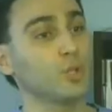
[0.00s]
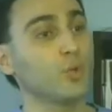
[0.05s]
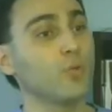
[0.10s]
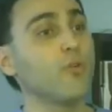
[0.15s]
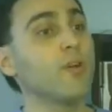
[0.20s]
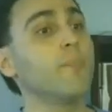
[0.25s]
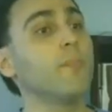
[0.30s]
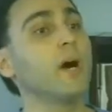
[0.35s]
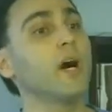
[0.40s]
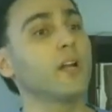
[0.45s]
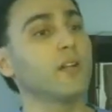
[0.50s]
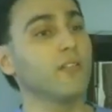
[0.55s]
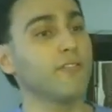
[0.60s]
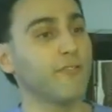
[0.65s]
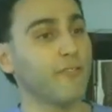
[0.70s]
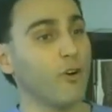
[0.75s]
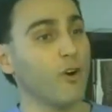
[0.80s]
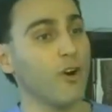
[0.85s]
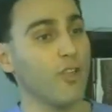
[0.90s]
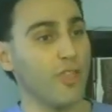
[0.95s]
to remodel
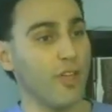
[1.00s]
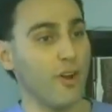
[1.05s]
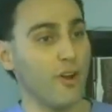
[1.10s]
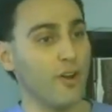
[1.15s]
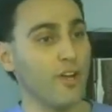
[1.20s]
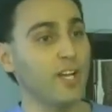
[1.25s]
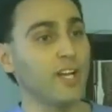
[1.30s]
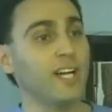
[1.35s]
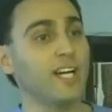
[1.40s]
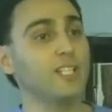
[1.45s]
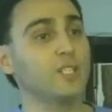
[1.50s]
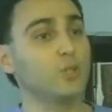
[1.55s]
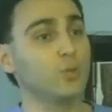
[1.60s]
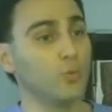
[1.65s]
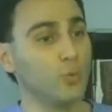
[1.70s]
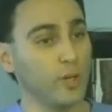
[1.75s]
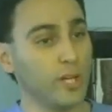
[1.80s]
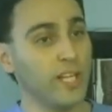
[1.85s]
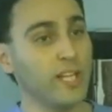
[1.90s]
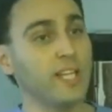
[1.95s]
further and to
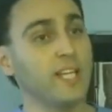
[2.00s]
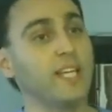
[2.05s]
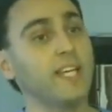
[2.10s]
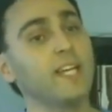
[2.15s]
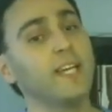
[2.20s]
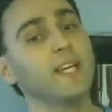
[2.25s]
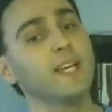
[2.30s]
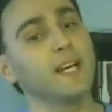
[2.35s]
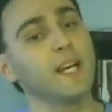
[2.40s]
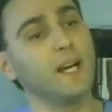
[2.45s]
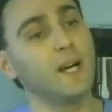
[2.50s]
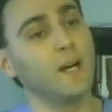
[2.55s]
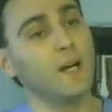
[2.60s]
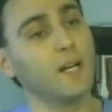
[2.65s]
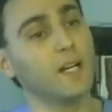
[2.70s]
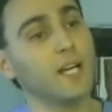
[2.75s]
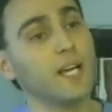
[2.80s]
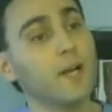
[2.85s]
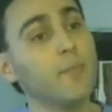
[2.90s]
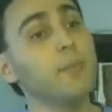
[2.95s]
really
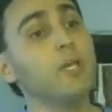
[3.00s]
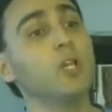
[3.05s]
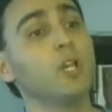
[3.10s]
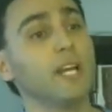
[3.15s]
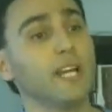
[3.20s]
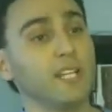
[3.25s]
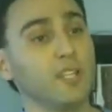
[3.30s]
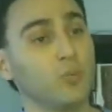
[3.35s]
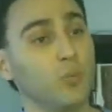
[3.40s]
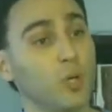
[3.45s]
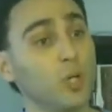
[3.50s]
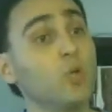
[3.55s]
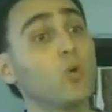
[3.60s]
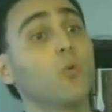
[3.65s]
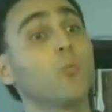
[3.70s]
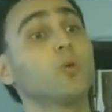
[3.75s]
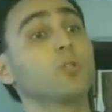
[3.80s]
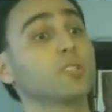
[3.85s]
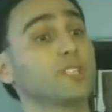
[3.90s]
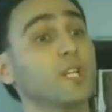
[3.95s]
uh, emulate what
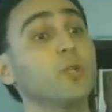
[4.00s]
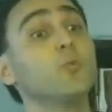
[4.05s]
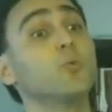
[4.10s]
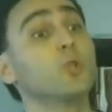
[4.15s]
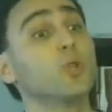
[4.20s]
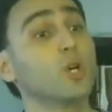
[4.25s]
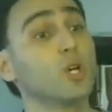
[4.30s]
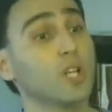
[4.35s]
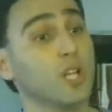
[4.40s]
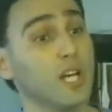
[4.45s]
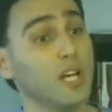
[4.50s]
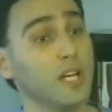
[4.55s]
normal skin would look